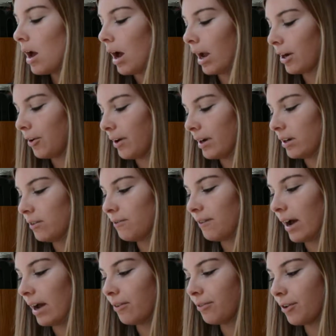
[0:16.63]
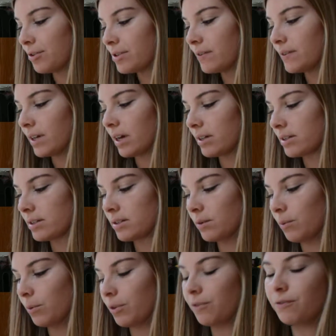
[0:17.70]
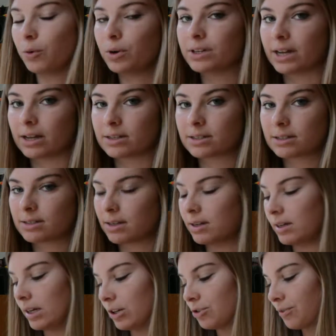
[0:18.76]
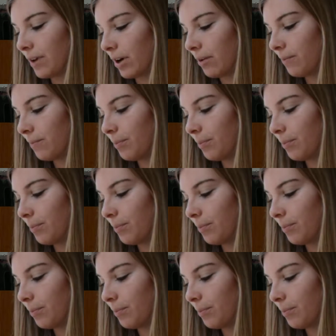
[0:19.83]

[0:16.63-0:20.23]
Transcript: I created 5 rows of desks with 4 desks in each row.